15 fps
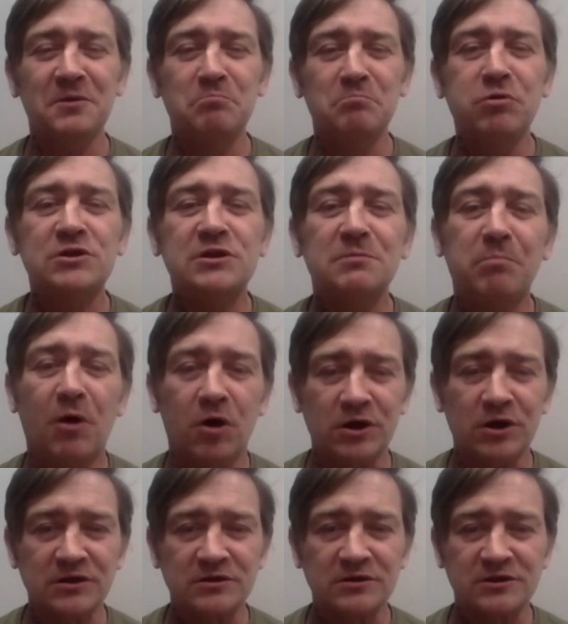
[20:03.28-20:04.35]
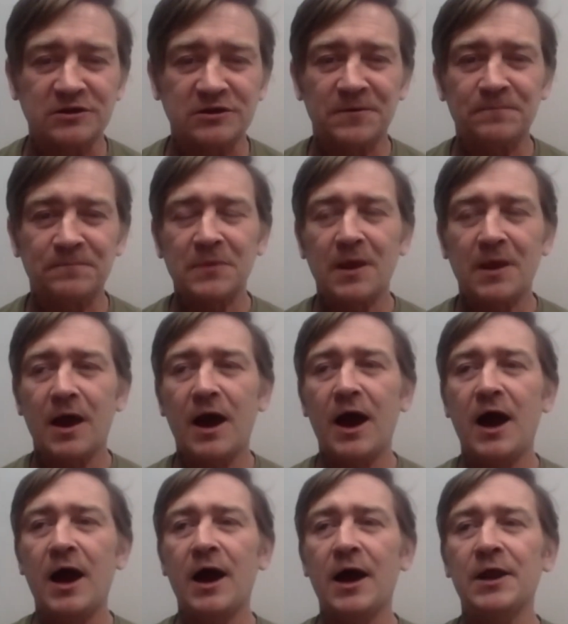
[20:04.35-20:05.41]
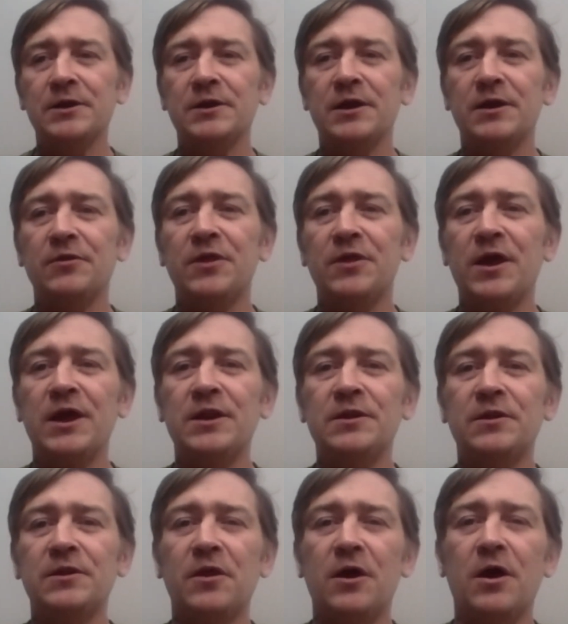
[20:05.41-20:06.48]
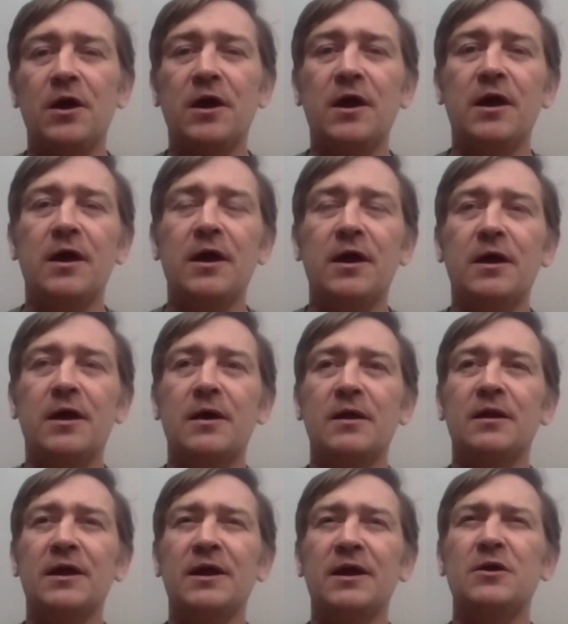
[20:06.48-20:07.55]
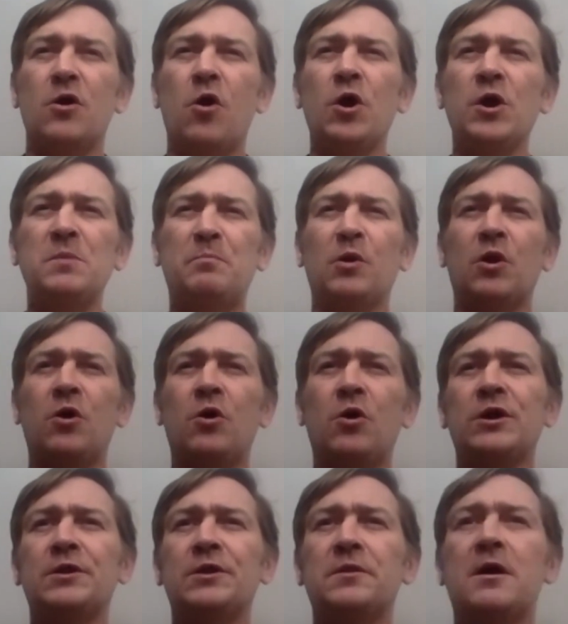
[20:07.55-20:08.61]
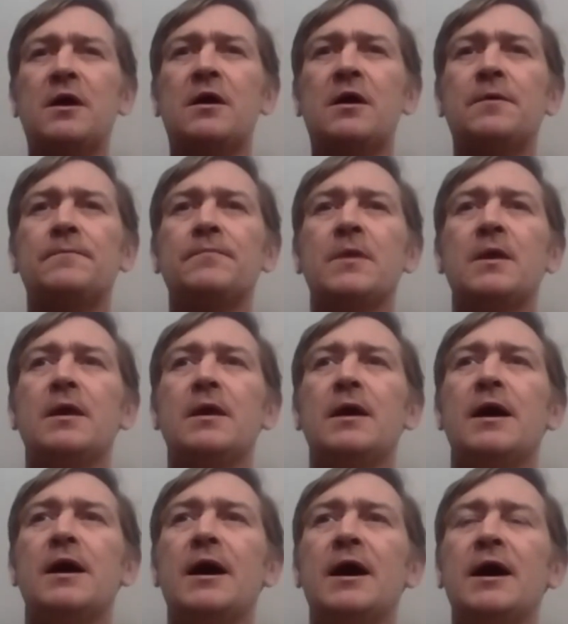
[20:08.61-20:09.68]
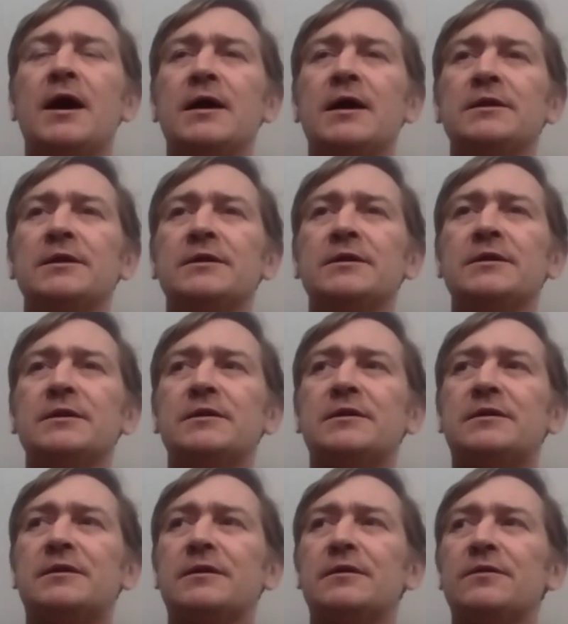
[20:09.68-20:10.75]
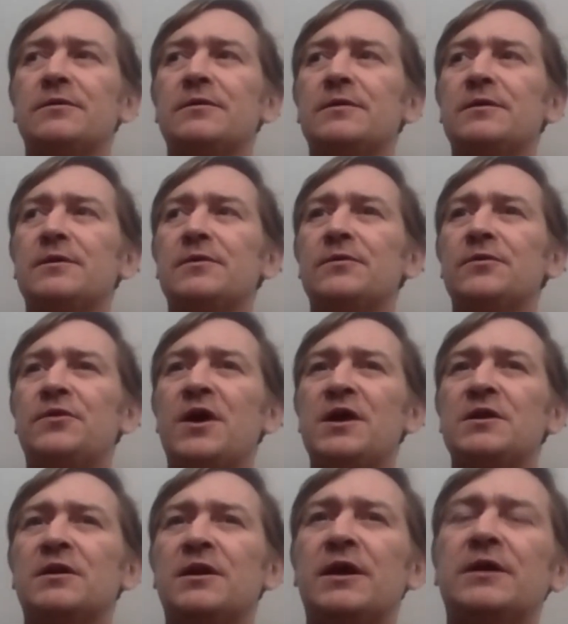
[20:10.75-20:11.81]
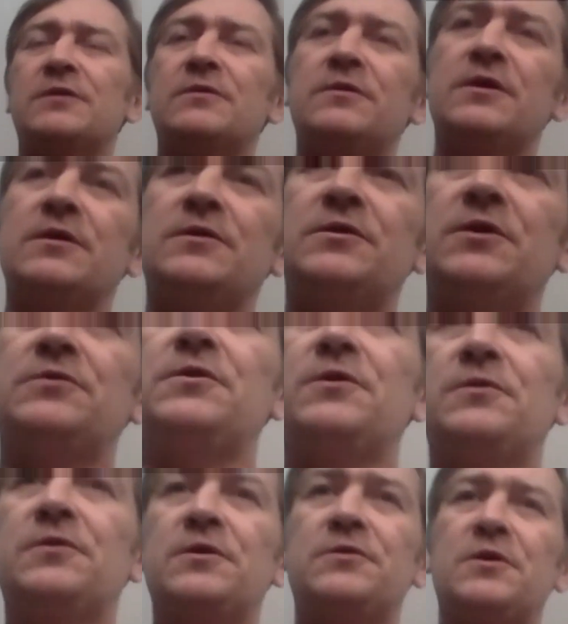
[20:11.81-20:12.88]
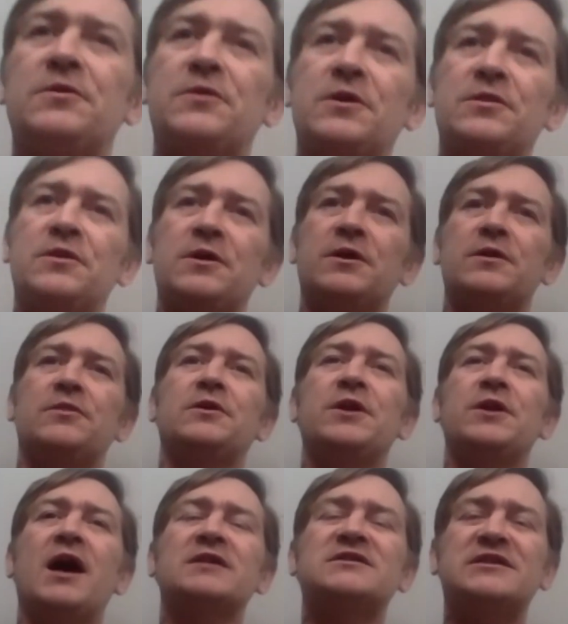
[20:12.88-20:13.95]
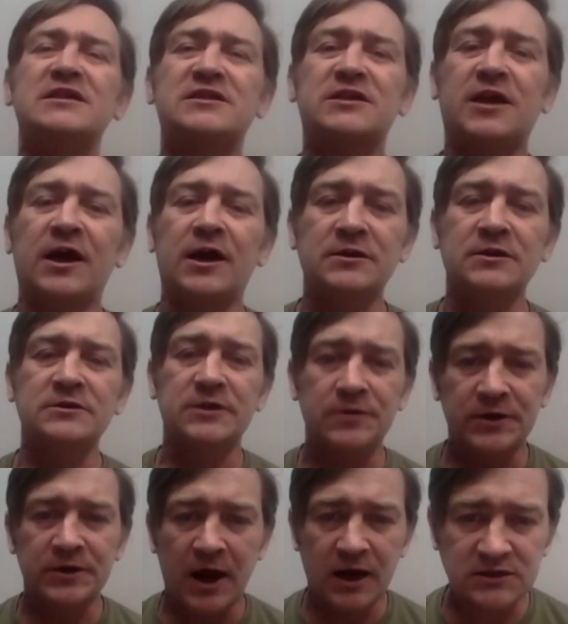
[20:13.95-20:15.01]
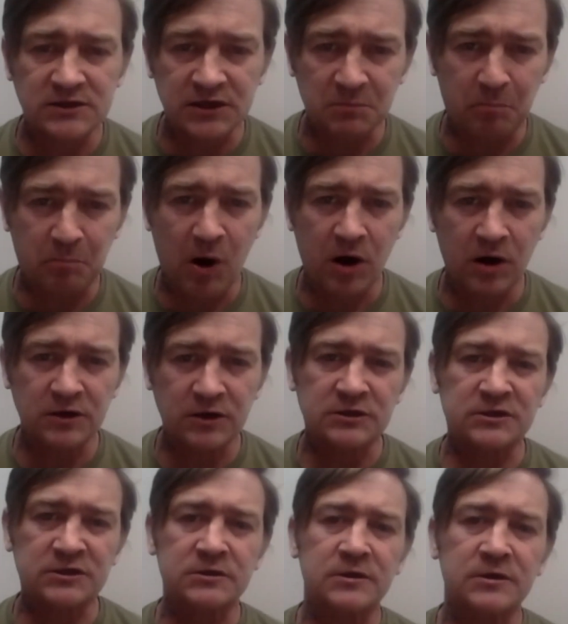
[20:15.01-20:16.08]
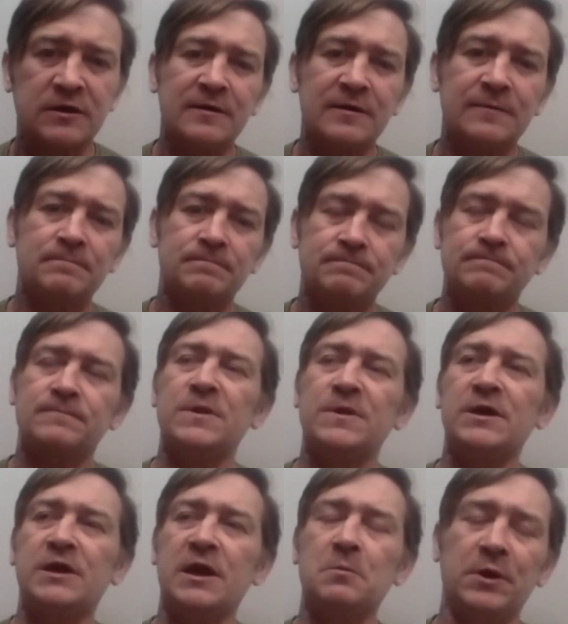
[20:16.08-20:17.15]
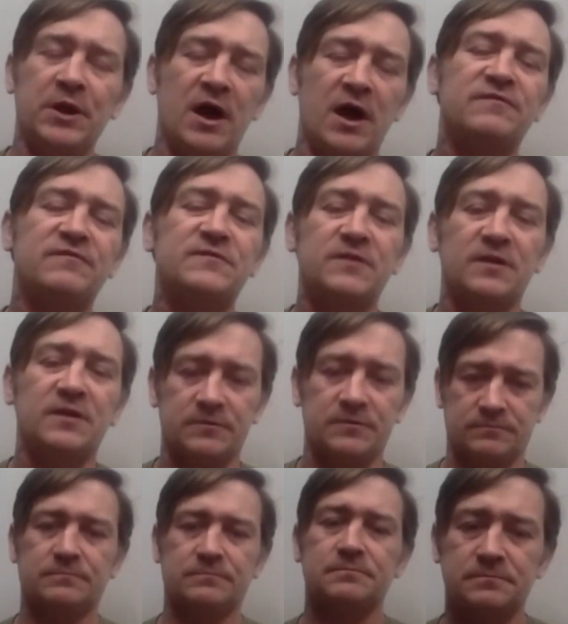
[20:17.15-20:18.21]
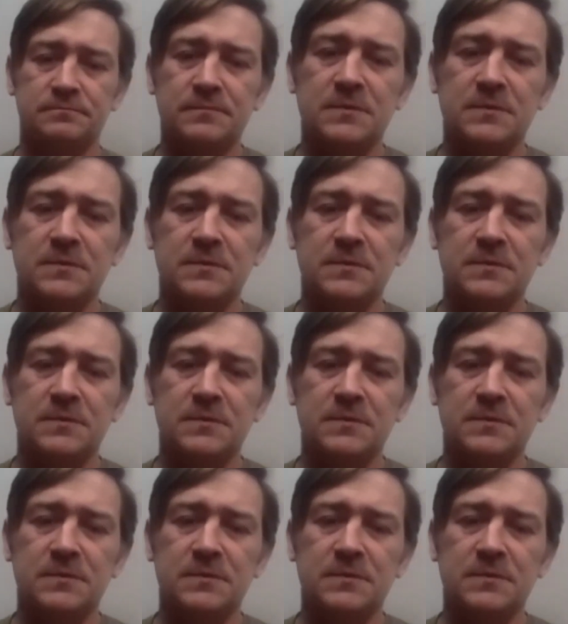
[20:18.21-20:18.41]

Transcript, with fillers: the boot boys, and then the like Oi Polloi and that, and then like the the the the the, the, the Nazi skins and the Nazi punks, they came in after. Yeah,